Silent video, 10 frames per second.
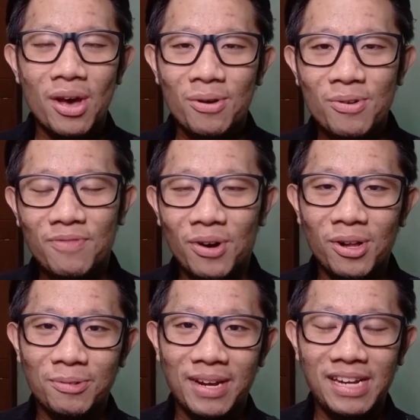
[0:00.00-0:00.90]
who've
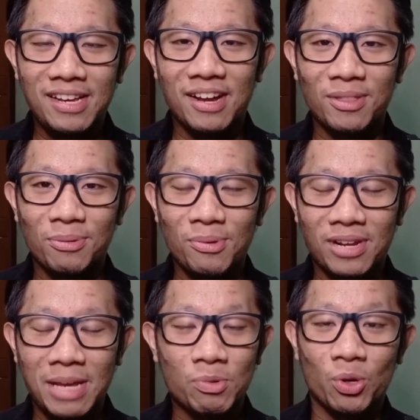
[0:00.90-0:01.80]
already gone through
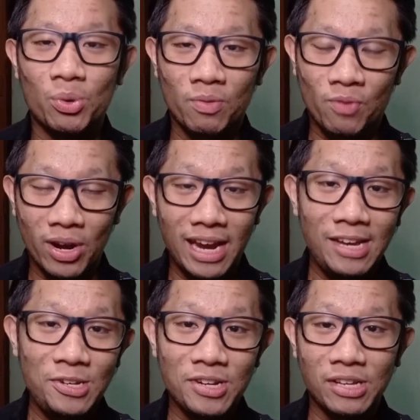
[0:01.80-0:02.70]
claims or for
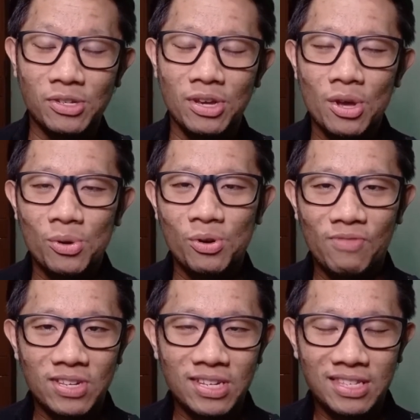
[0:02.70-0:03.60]
agents who've
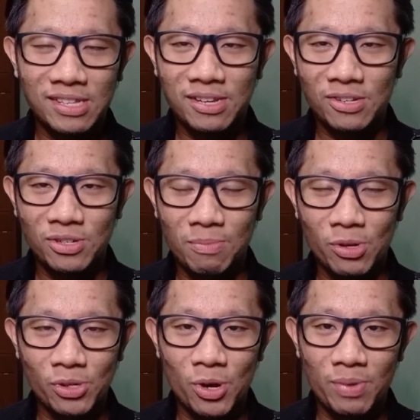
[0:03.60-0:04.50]
assisted
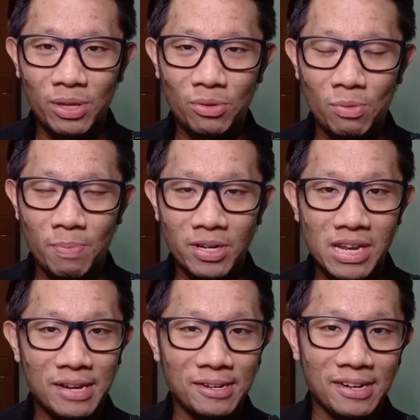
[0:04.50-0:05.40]
customers going through
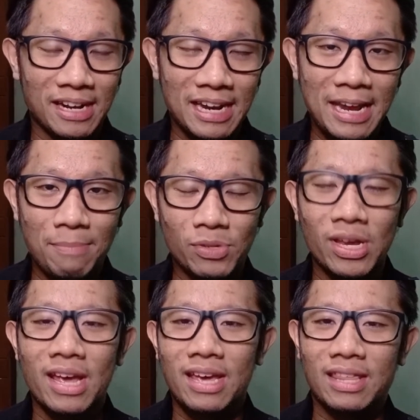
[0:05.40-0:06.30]
particular claims.
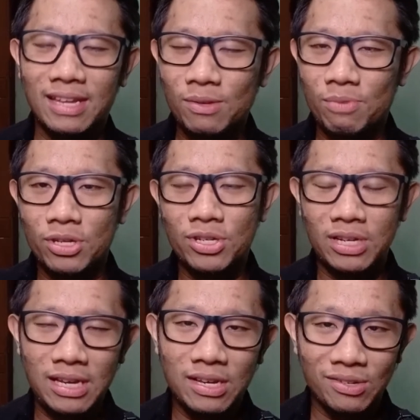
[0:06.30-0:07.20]
And that
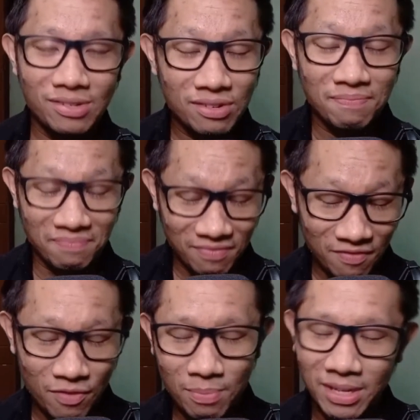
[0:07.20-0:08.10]
question is,
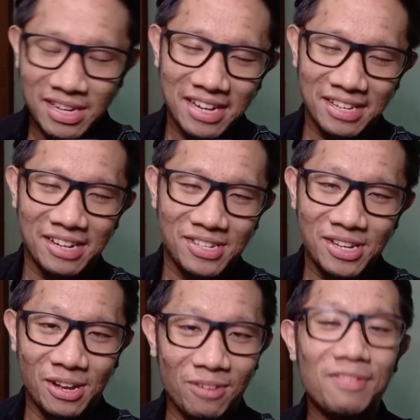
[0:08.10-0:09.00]
from the title
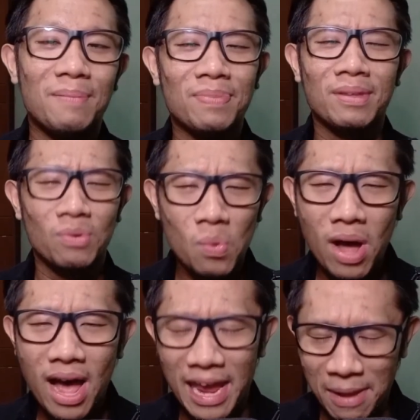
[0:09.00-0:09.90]
itself,
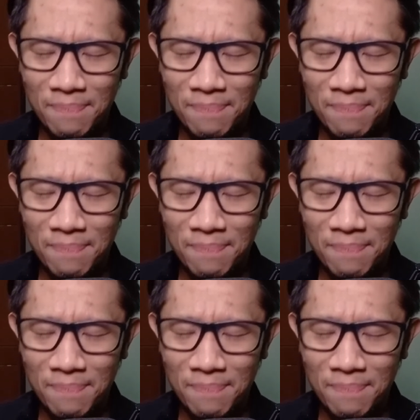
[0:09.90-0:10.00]
why?